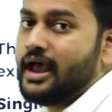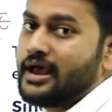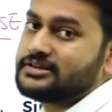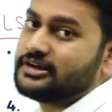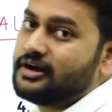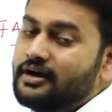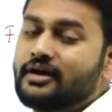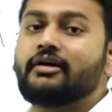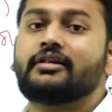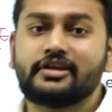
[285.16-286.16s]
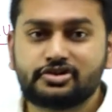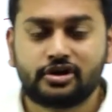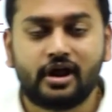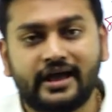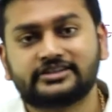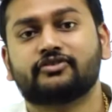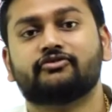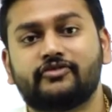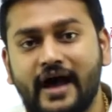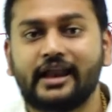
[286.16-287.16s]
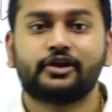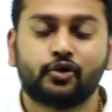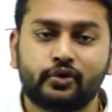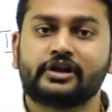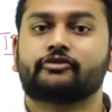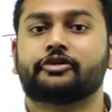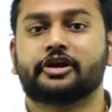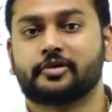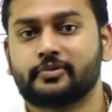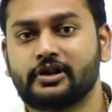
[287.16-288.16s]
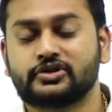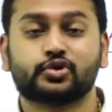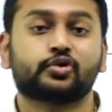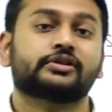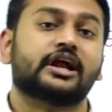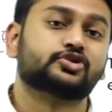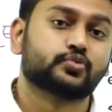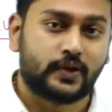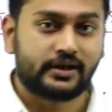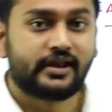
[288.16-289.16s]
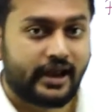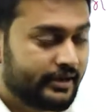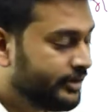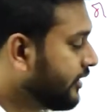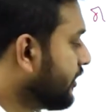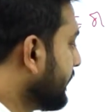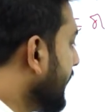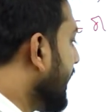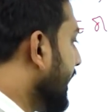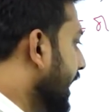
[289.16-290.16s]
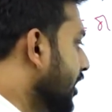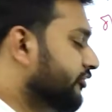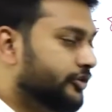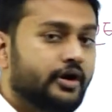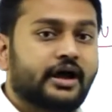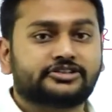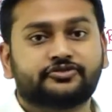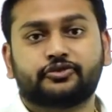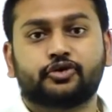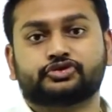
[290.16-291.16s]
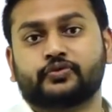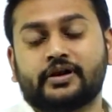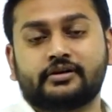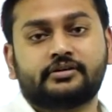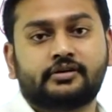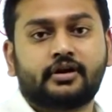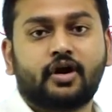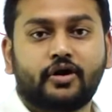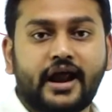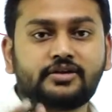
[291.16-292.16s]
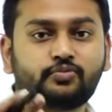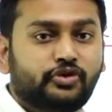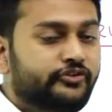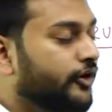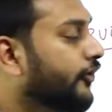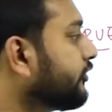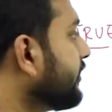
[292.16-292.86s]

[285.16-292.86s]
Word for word: as a literal as a value in a variable. So that is one kind that I have here as a fourth one. All right, moving forward to